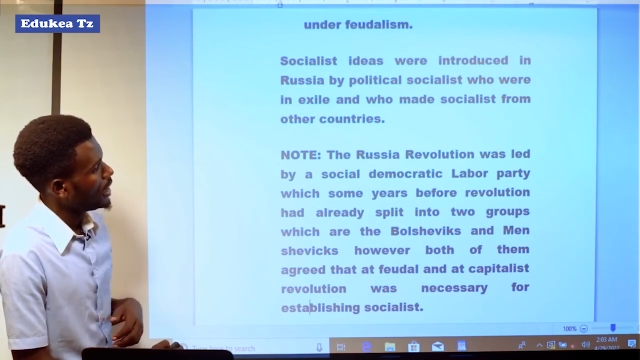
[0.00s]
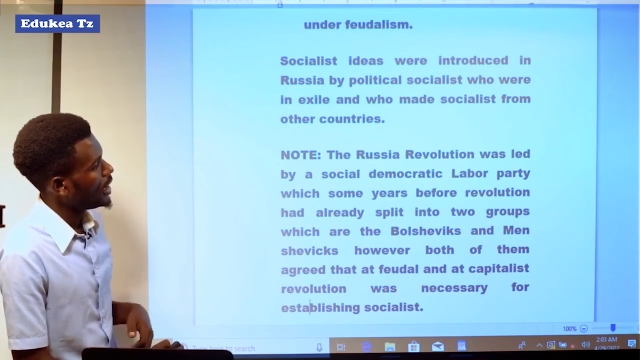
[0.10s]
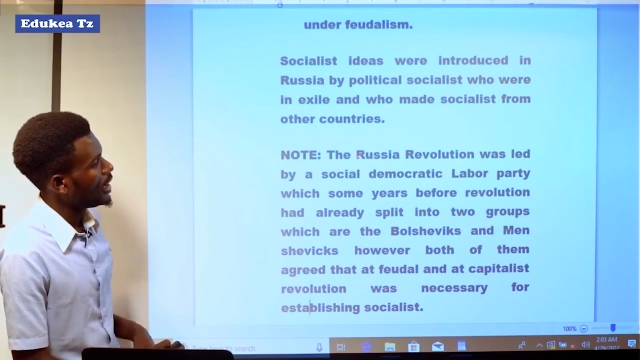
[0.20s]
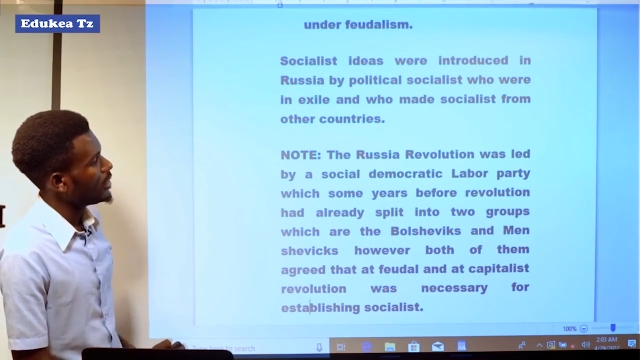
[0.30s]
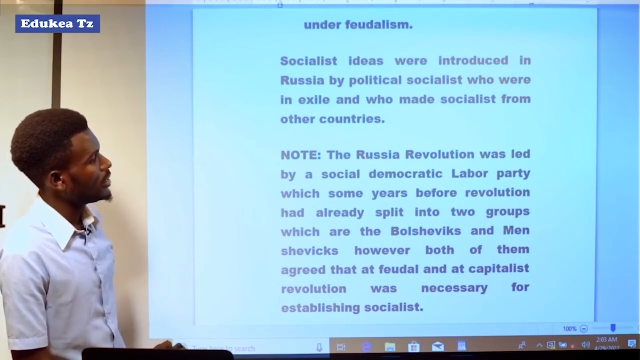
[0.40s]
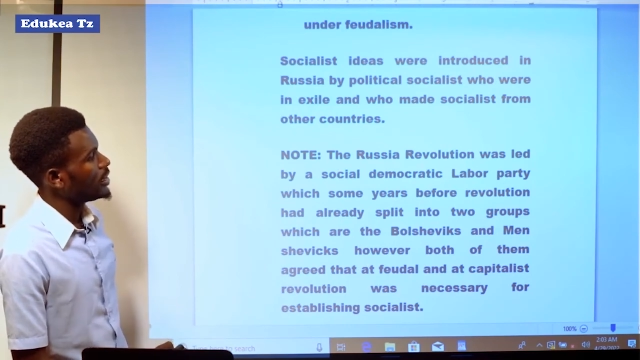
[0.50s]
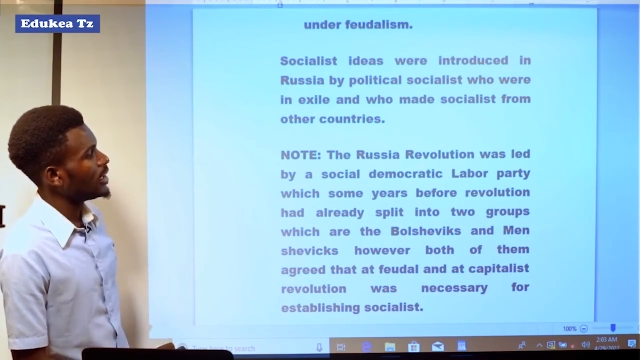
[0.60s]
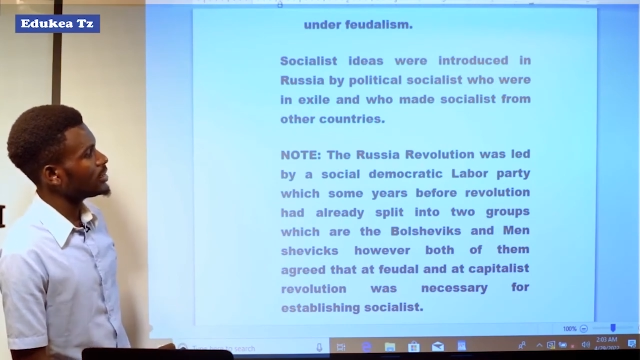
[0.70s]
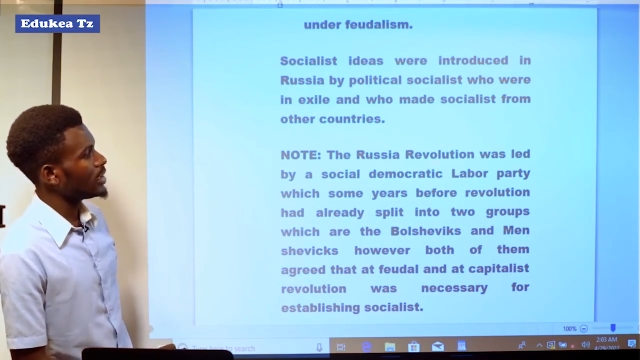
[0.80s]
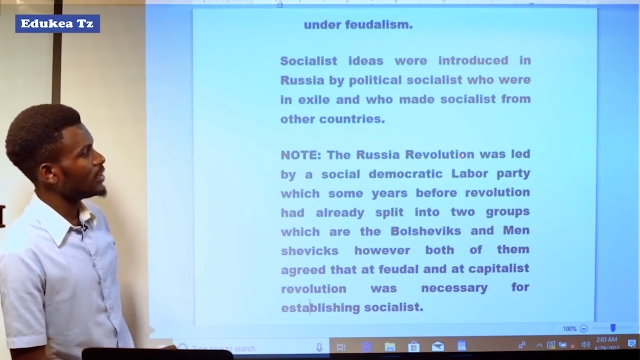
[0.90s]
the
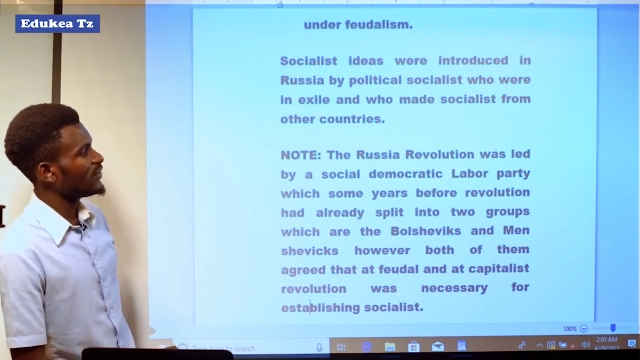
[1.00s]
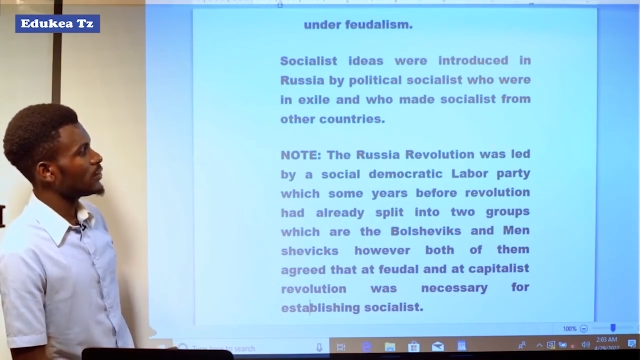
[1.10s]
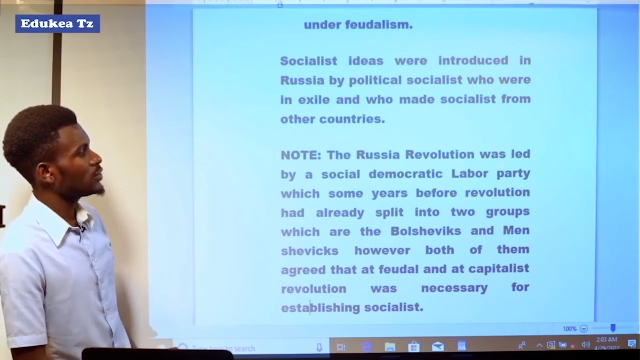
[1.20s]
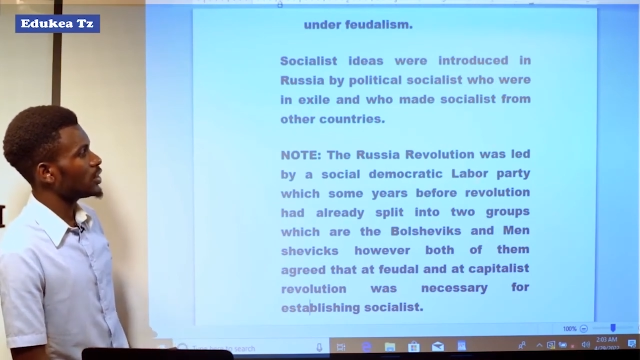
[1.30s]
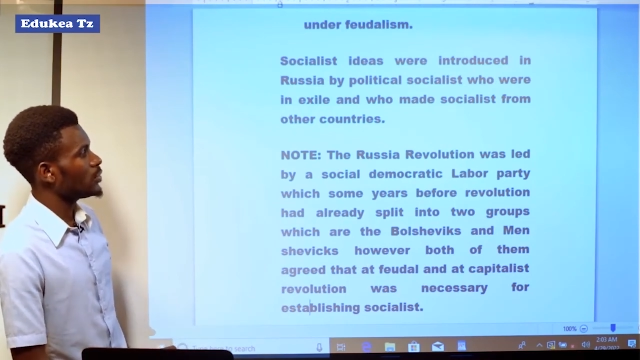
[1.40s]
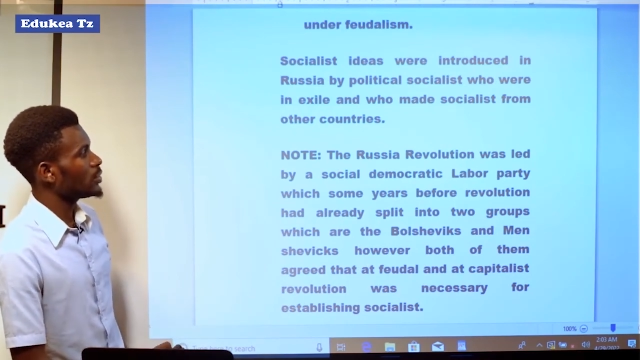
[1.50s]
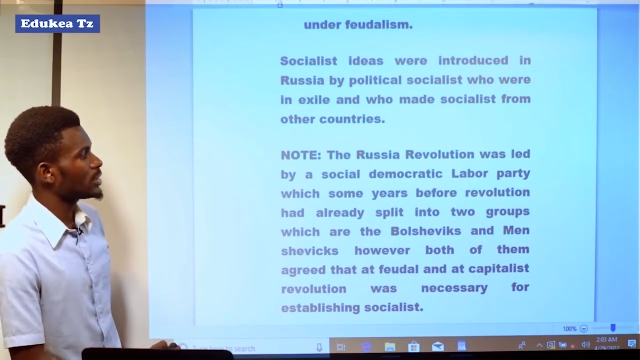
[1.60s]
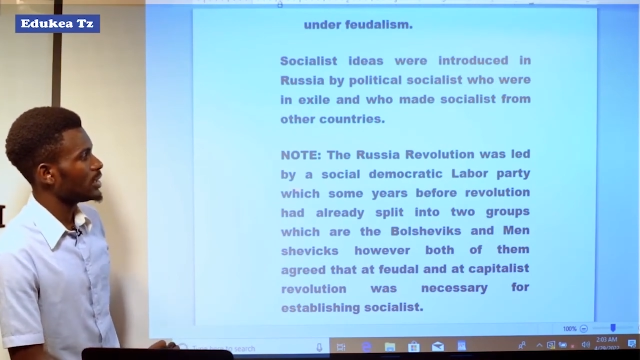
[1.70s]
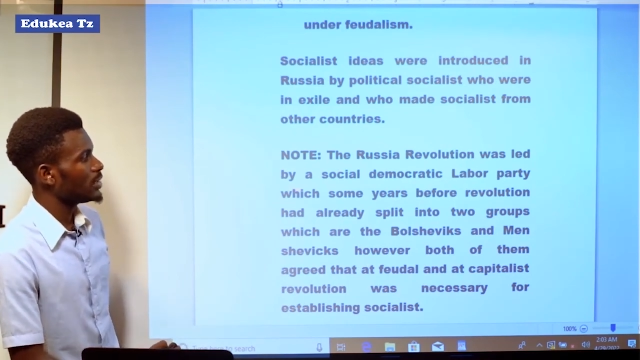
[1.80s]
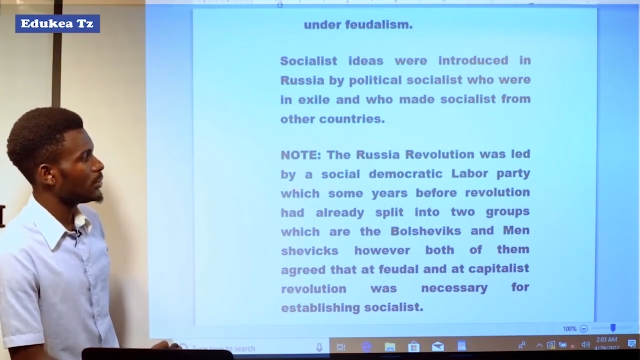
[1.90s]
Russian Revolution
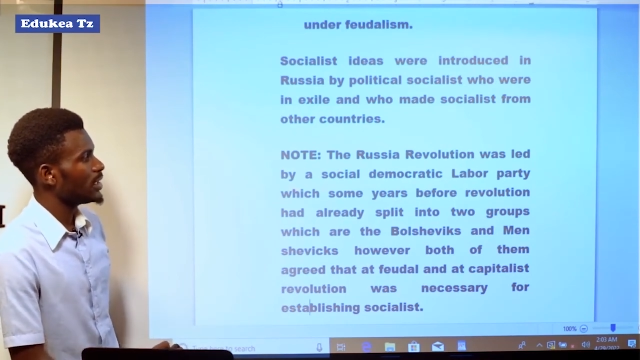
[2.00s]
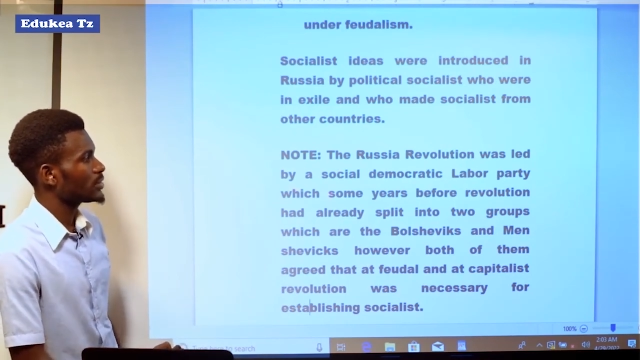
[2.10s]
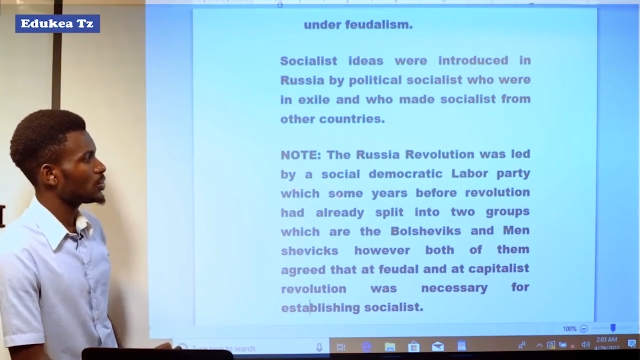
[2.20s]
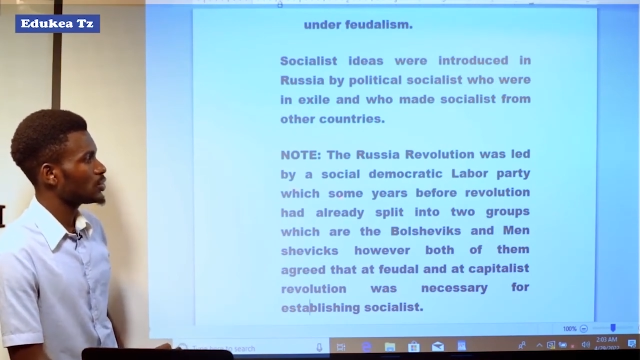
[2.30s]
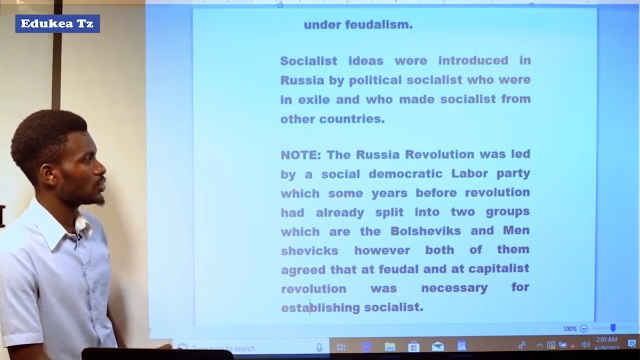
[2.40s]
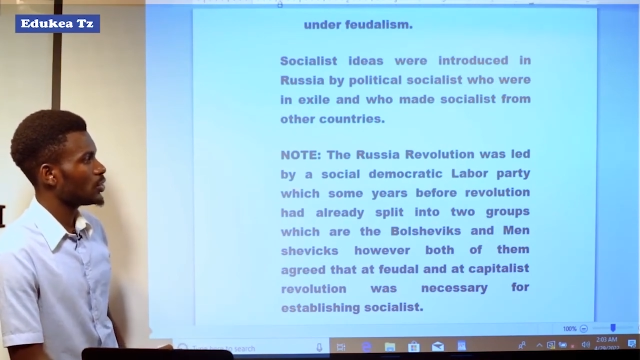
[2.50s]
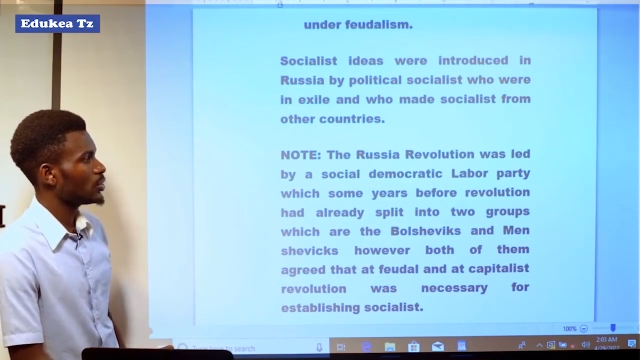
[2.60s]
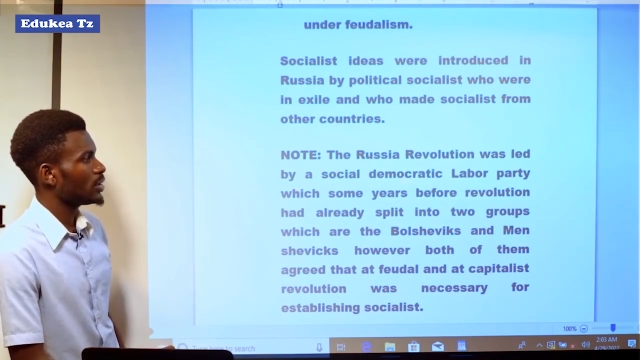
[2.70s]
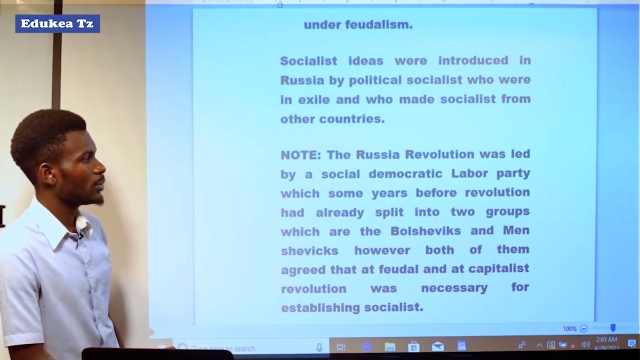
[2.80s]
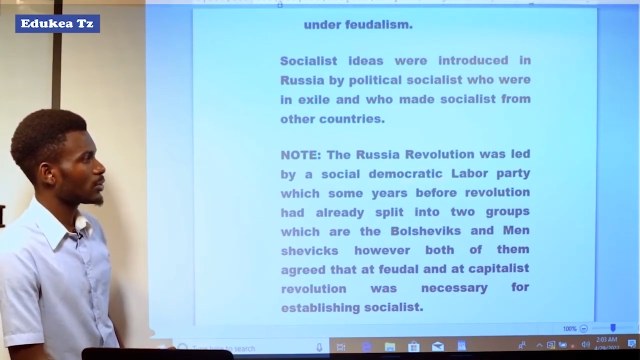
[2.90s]
was led by
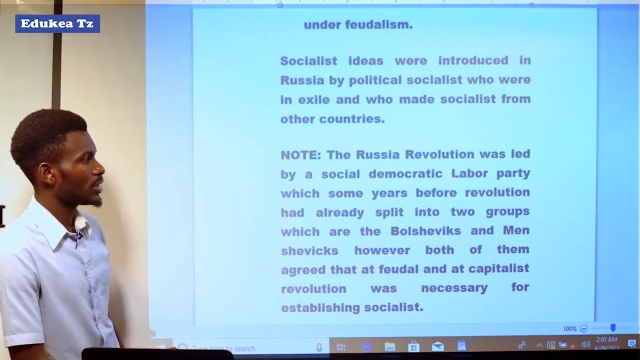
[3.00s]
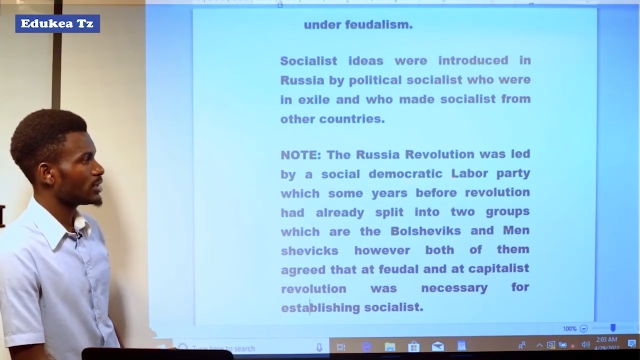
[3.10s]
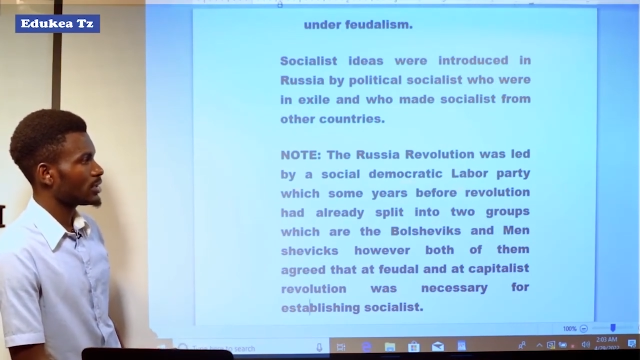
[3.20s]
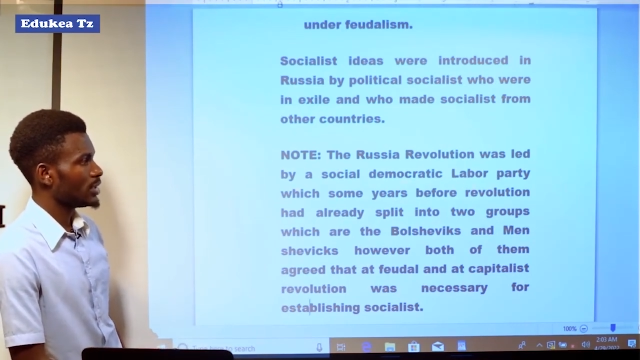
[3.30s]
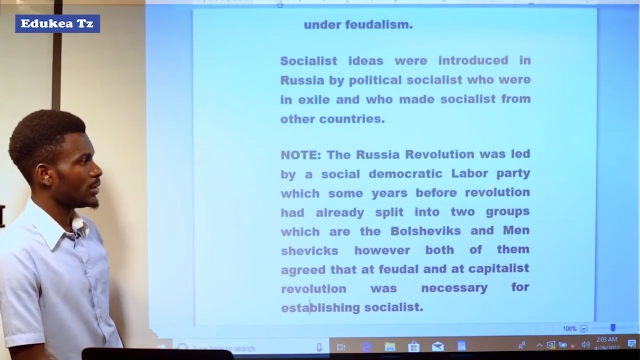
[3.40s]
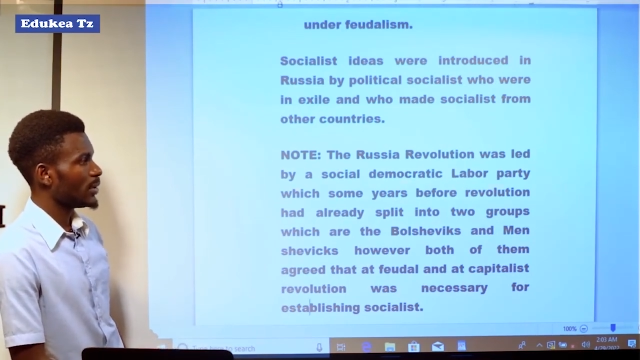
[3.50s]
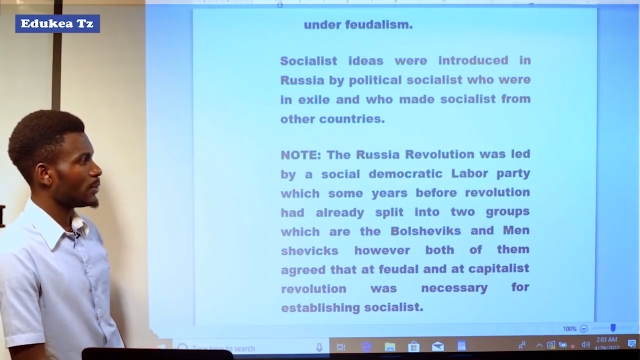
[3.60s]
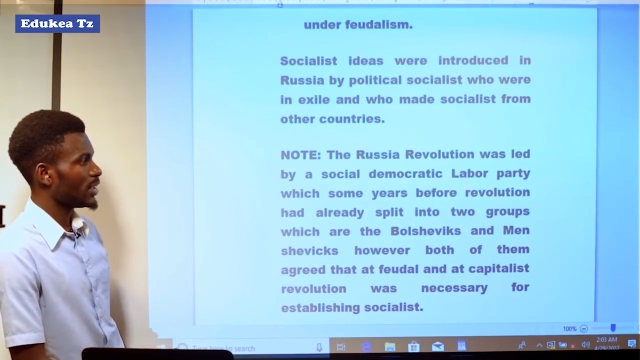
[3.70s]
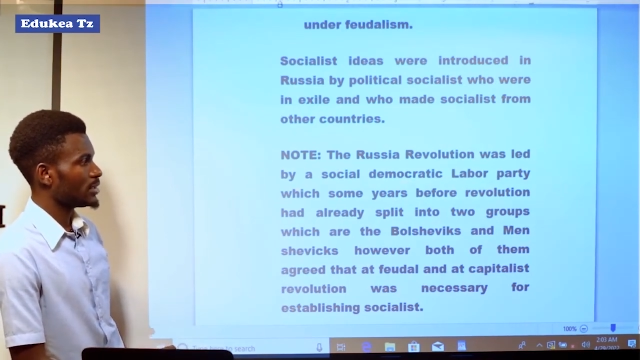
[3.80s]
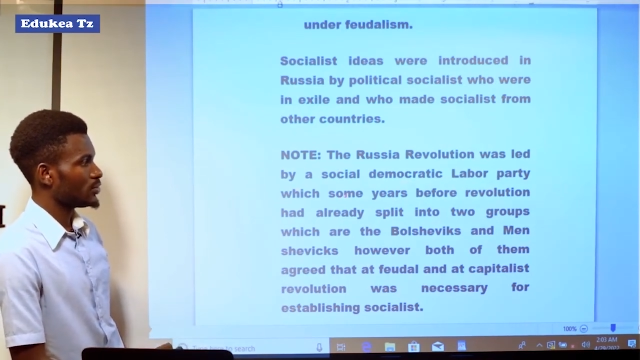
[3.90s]
Social Democratic Labour
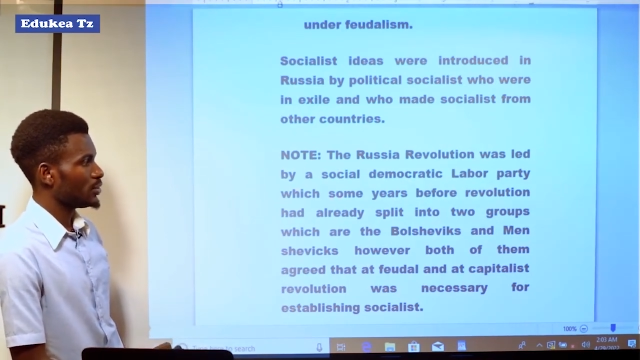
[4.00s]
Party,